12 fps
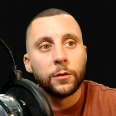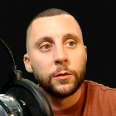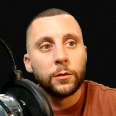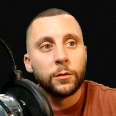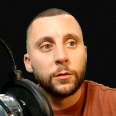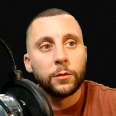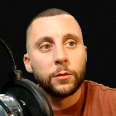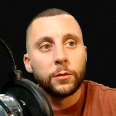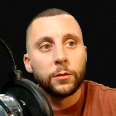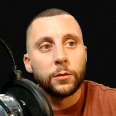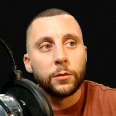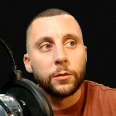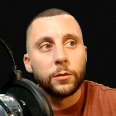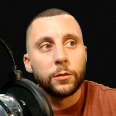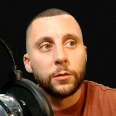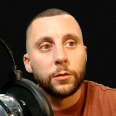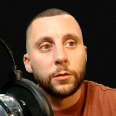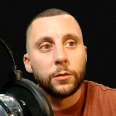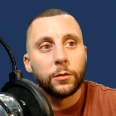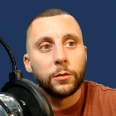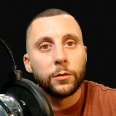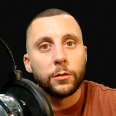No one is speaking in this clip.